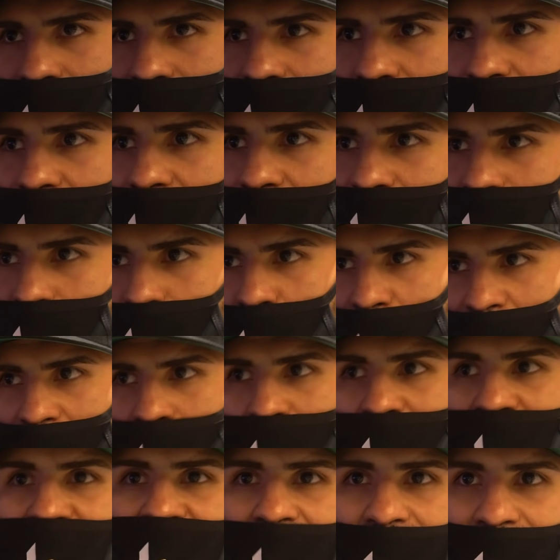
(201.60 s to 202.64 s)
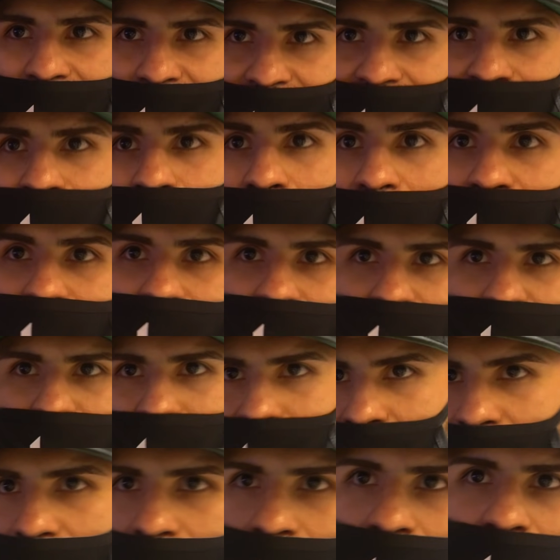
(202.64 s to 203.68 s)
and working with Jack Catterall
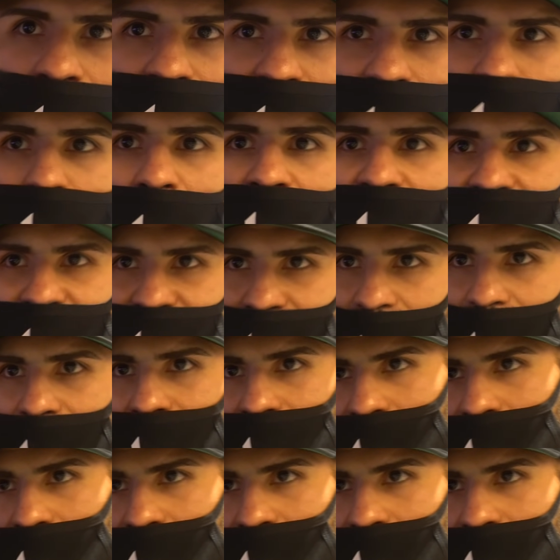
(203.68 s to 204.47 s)
to move aside,